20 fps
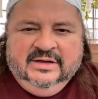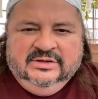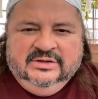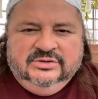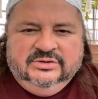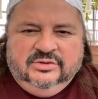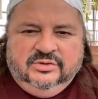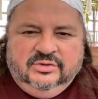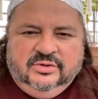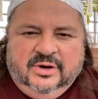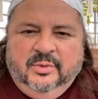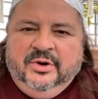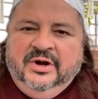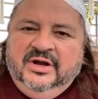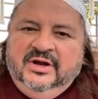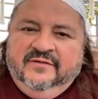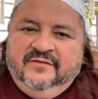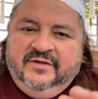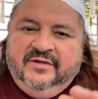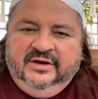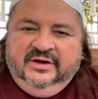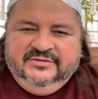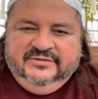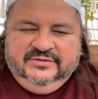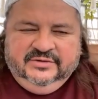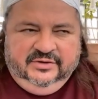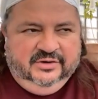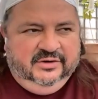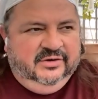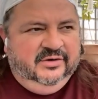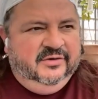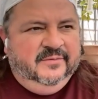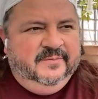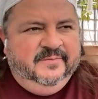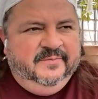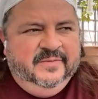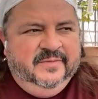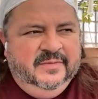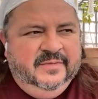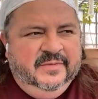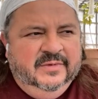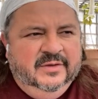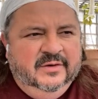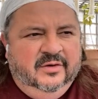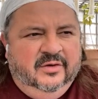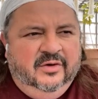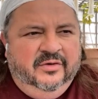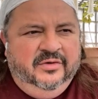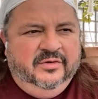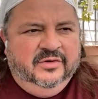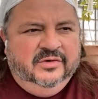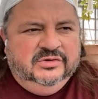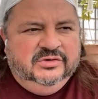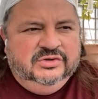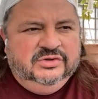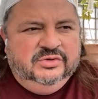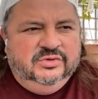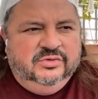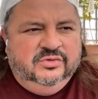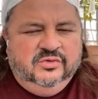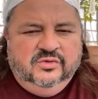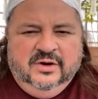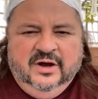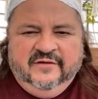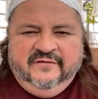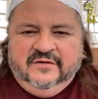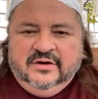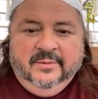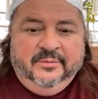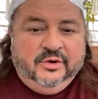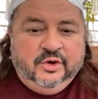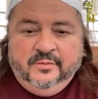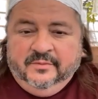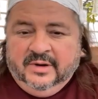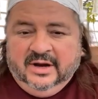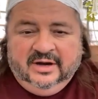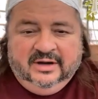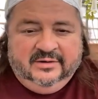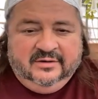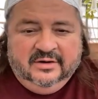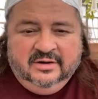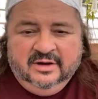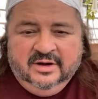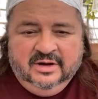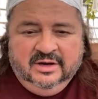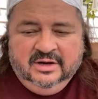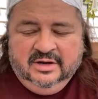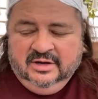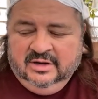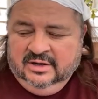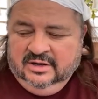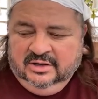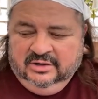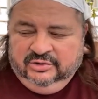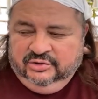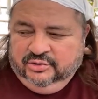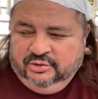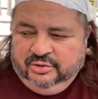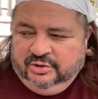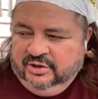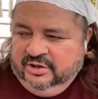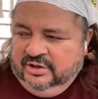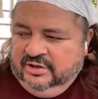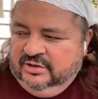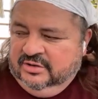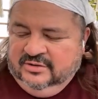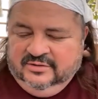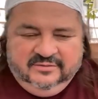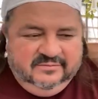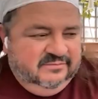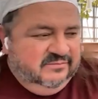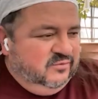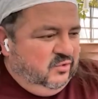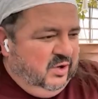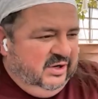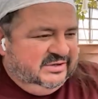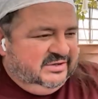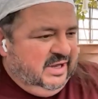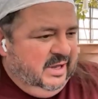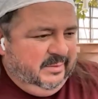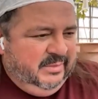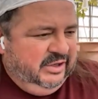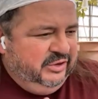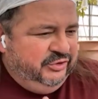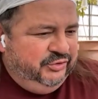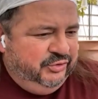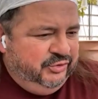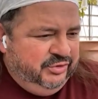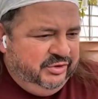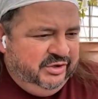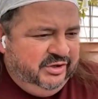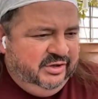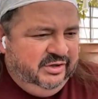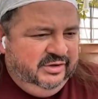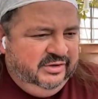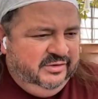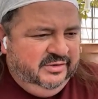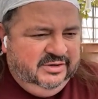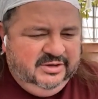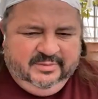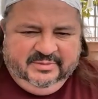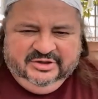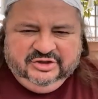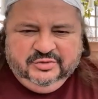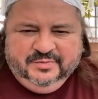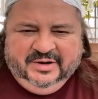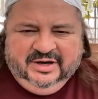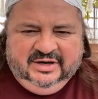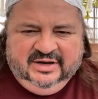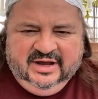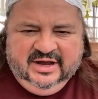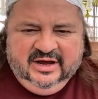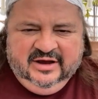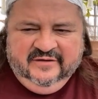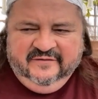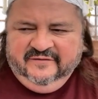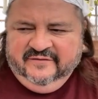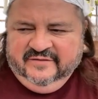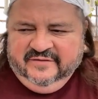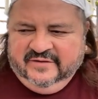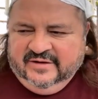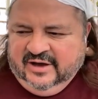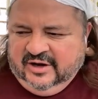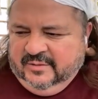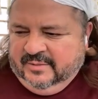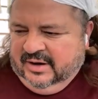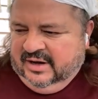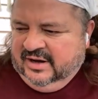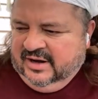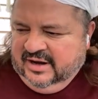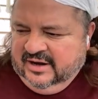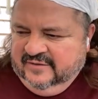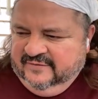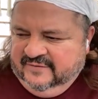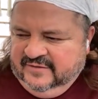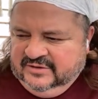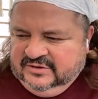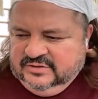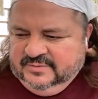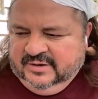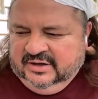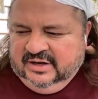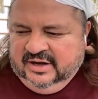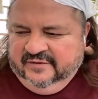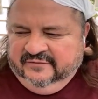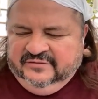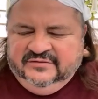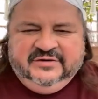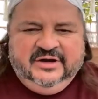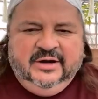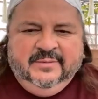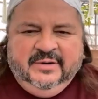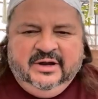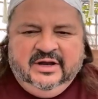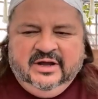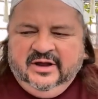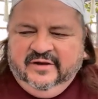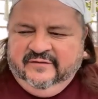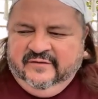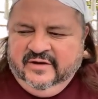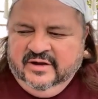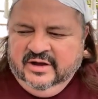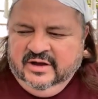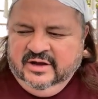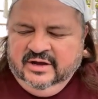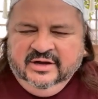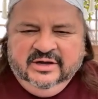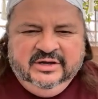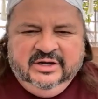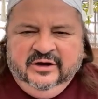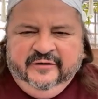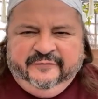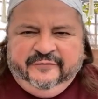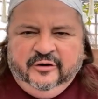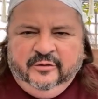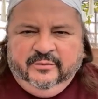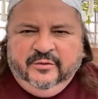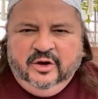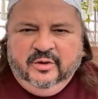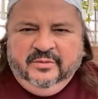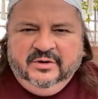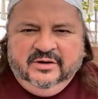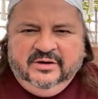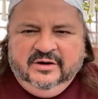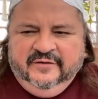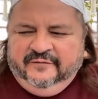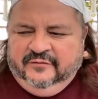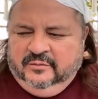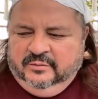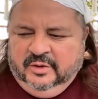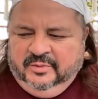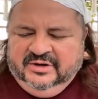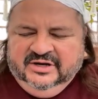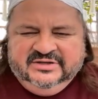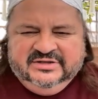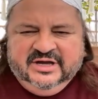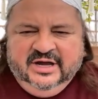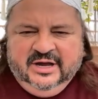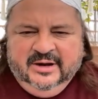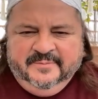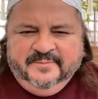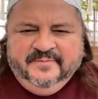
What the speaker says: So I want to give thanks to all those who have come through my door, walked out my door, come into my life, out of my life, into my life, stayed in my life, here for a moment in time.